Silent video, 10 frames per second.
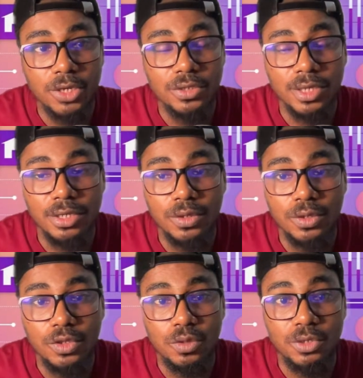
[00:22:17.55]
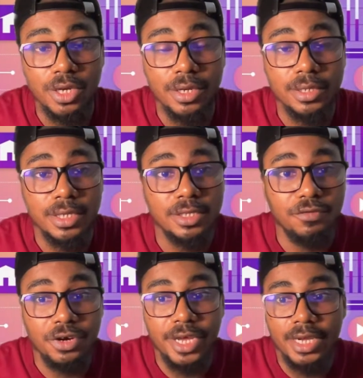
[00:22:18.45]
sure that your YouTube channel is
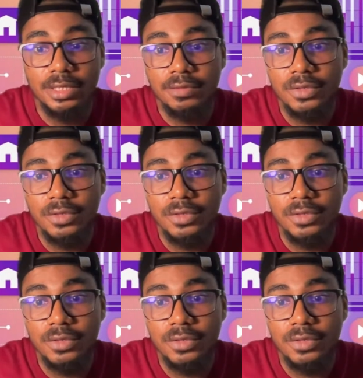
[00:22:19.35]
very active.